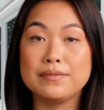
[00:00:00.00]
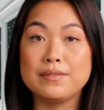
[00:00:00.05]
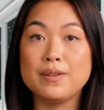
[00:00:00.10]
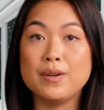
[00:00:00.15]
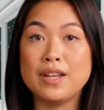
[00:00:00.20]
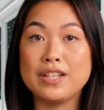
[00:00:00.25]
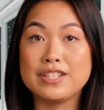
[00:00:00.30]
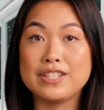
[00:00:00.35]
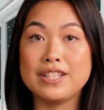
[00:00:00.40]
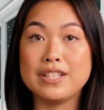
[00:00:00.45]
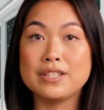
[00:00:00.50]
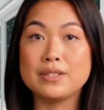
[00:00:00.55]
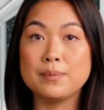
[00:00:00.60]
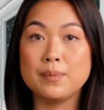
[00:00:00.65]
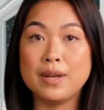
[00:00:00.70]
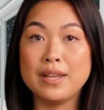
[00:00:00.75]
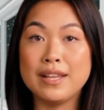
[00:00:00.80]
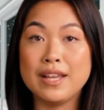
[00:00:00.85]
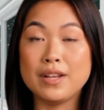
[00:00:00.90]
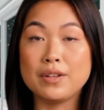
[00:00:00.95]
Questions
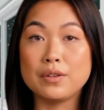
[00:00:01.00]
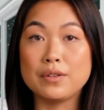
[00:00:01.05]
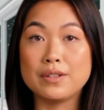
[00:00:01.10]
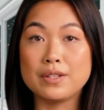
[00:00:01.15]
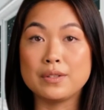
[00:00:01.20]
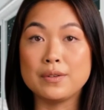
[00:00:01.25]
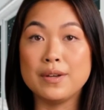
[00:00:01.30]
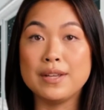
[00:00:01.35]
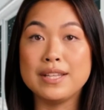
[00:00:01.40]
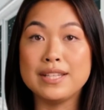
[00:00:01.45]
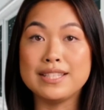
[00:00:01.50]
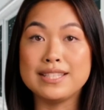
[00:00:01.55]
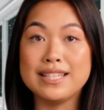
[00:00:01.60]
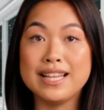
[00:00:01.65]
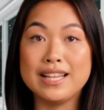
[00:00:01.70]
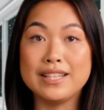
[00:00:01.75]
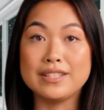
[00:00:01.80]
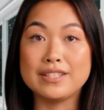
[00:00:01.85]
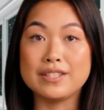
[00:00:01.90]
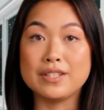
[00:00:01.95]

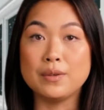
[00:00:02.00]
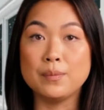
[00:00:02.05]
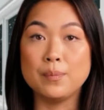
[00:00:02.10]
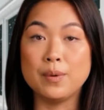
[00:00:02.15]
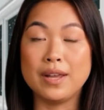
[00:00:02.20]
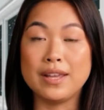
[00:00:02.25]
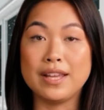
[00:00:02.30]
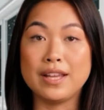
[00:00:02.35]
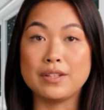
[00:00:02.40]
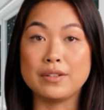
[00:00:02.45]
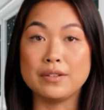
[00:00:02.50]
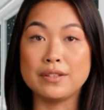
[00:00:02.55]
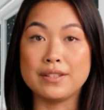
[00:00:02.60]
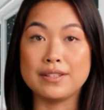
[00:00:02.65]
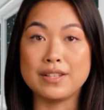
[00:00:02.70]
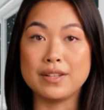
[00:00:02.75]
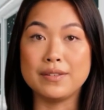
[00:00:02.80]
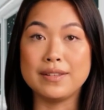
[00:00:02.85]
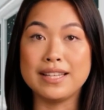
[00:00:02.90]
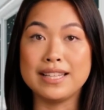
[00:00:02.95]
126 through
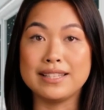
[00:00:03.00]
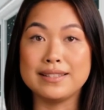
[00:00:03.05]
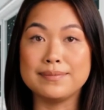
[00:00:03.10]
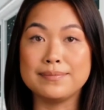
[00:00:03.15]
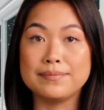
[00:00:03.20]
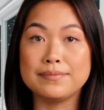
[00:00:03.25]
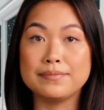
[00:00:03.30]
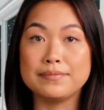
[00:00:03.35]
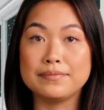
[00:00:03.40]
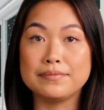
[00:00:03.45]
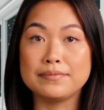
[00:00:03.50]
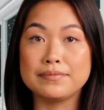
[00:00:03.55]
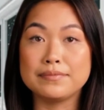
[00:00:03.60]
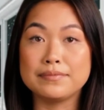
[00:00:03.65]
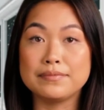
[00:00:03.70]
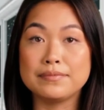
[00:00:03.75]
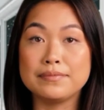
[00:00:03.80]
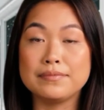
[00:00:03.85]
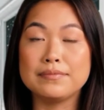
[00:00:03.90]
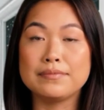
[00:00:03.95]
130.
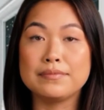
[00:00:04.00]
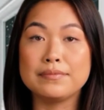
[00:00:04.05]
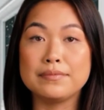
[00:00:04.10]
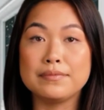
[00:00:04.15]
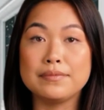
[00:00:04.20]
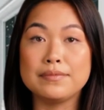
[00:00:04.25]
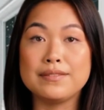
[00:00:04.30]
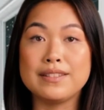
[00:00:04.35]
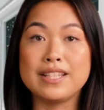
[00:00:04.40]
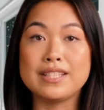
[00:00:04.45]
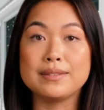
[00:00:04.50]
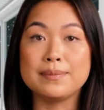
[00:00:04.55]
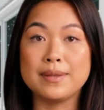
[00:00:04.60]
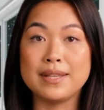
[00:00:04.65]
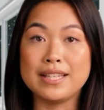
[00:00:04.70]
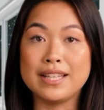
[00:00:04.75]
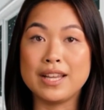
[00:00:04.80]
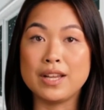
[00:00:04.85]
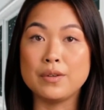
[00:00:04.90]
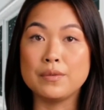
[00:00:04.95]
This
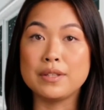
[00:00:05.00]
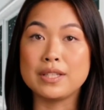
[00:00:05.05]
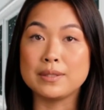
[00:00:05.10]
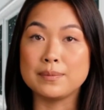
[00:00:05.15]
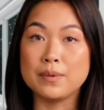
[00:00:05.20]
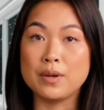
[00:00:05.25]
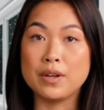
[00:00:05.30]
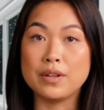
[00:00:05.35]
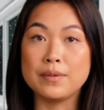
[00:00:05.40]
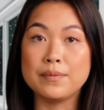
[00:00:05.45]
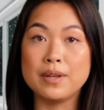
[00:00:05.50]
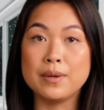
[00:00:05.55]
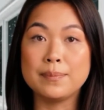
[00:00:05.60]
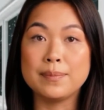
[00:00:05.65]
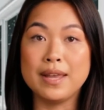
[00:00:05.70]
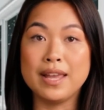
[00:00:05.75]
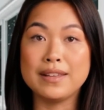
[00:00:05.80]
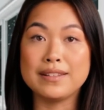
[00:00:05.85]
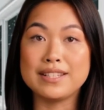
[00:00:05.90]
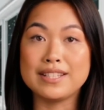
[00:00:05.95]
video is part of our
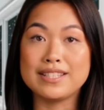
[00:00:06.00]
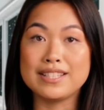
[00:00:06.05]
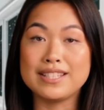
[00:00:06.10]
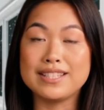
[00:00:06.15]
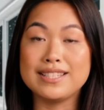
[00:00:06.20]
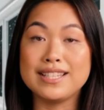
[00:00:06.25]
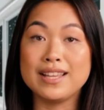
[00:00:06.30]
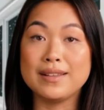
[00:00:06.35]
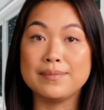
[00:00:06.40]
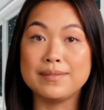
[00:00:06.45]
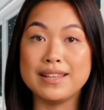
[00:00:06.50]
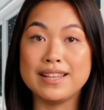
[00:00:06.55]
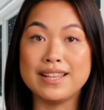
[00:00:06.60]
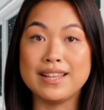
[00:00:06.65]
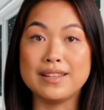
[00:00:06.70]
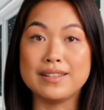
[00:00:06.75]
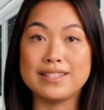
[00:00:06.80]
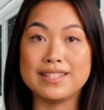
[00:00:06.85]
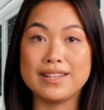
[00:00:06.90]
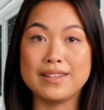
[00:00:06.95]
practice exam
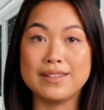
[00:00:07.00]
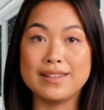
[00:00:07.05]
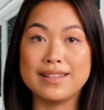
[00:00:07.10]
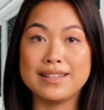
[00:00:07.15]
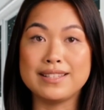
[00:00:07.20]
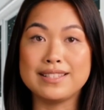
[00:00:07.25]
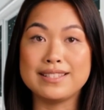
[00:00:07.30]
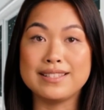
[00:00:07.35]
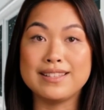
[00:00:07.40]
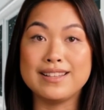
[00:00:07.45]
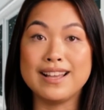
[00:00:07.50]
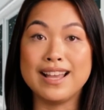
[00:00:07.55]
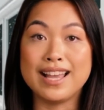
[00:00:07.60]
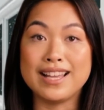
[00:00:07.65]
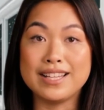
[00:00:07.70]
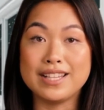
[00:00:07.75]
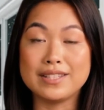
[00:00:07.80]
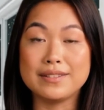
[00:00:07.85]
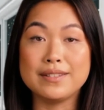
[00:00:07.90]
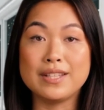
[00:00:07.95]
video series
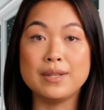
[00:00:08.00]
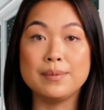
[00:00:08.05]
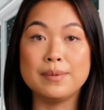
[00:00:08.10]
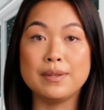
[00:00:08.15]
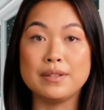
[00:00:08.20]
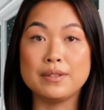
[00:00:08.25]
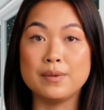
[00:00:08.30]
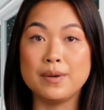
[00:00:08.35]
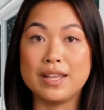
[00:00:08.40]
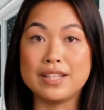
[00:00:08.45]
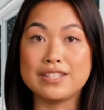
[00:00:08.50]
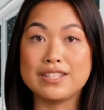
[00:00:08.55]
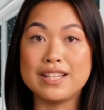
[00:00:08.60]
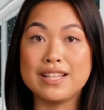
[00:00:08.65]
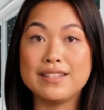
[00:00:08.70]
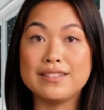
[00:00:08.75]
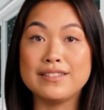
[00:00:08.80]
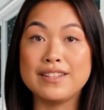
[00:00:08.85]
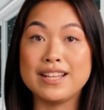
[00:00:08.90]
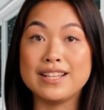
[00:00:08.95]
and is filled with
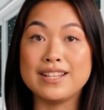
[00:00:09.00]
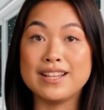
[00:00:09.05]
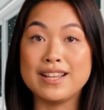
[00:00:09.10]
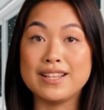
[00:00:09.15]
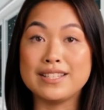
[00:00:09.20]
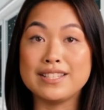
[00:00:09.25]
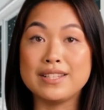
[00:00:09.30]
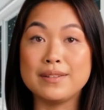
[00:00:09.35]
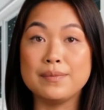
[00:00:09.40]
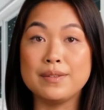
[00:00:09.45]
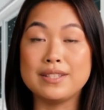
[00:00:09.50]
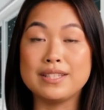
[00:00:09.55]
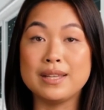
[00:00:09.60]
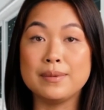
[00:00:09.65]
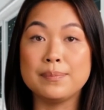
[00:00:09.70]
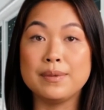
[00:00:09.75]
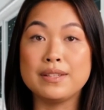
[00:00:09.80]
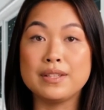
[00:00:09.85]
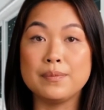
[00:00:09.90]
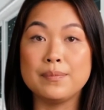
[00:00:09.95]
questions that closely
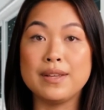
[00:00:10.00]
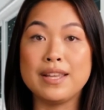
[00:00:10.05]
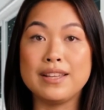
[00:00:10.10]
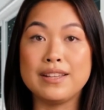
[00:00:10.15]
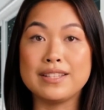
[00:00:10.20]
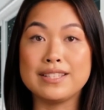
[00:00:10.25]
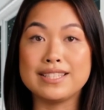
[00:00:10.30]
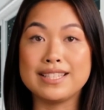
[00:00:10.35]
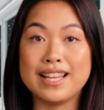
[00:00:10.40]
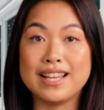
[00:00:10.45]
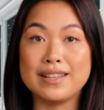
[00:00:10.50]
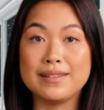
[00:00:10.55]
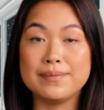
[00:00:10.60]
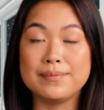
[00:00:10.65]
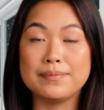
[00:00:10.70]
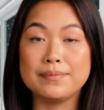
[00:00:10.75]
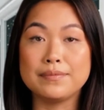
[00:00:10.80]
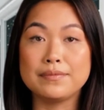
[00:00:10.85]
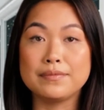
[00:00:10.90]
resemble the real exam.